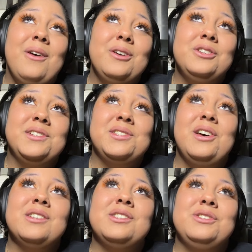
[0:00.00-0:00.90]
but now he
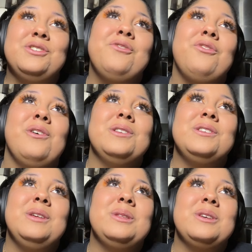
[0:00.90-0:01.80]
just lost his two
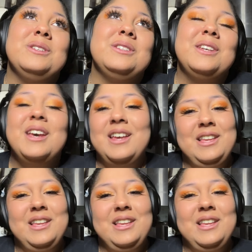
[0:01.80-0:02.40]
front teeth because